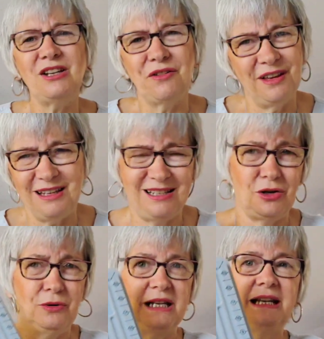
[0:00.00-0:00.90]
don't think it's
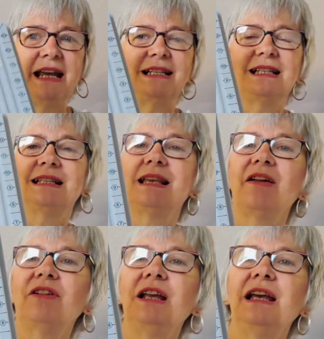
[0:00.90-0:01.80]
totally
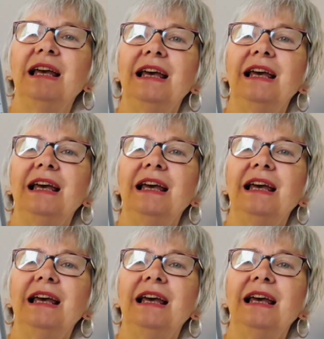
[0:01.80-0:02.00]
necessary.